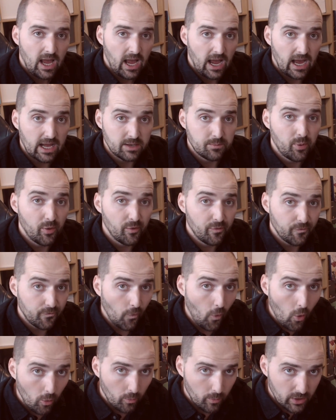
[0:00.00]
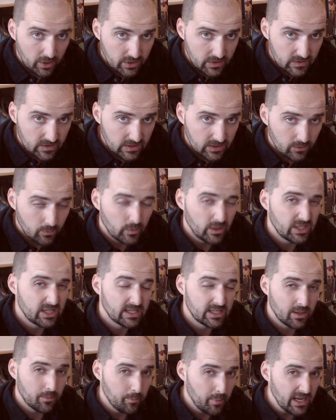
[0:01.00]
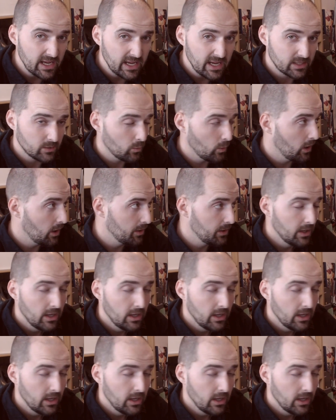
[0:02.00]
and performance, which is the biggest one,